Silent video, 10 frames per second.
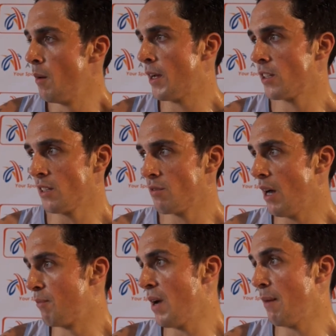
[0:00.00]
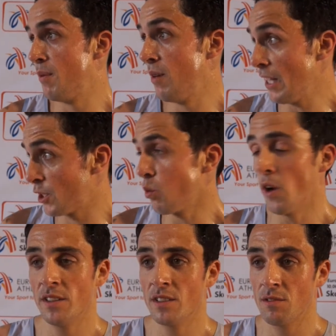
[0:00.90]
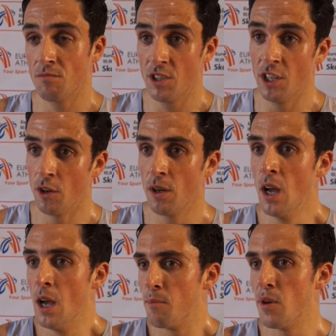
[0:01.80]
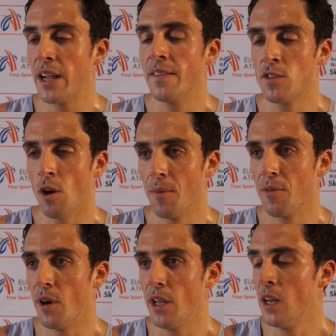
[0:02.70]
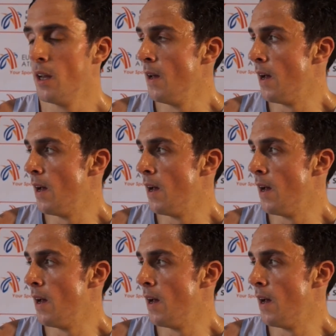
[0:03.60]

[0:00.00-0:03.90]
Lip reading: because I just wanted to, you know, break in the top three.